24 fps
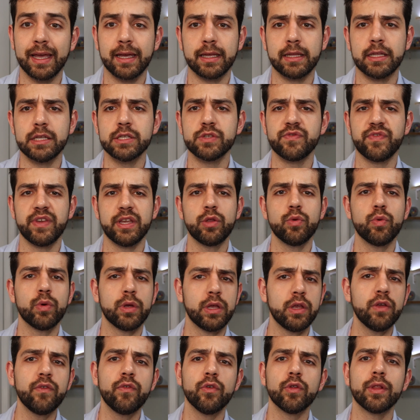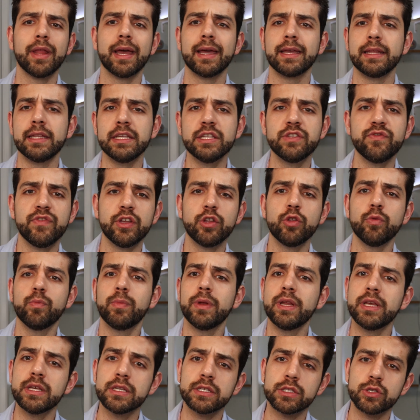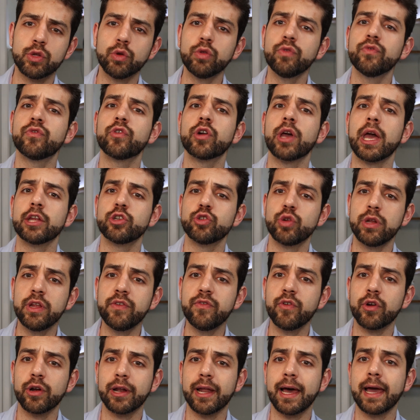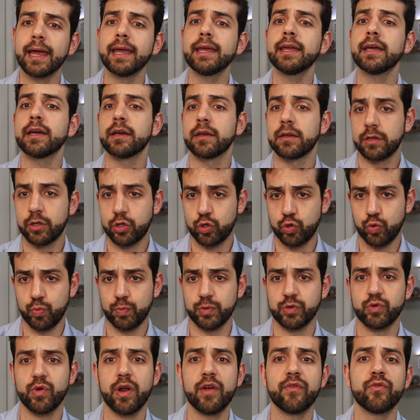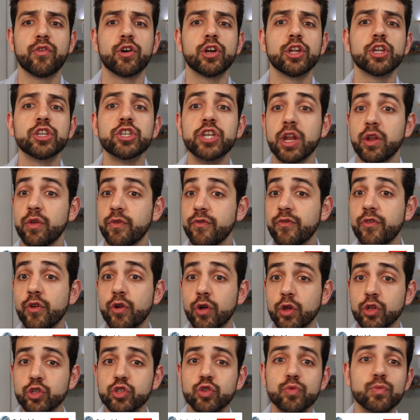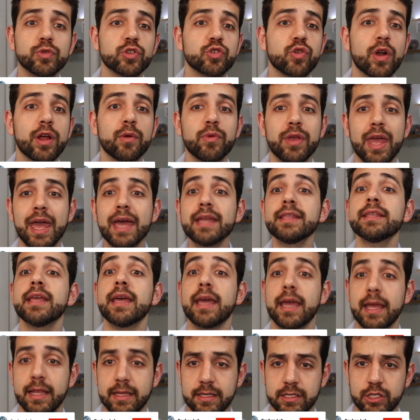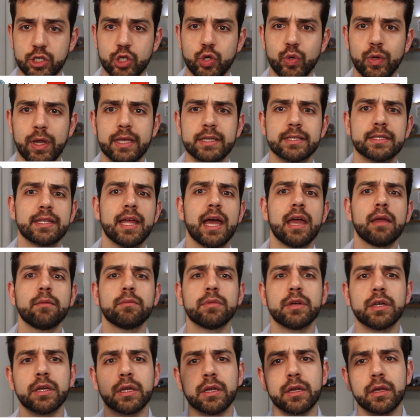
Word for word: like this video. If you like this video, please don't forget to leave your like, subscribe for the channel if you're not subscribed yet, and see you next time.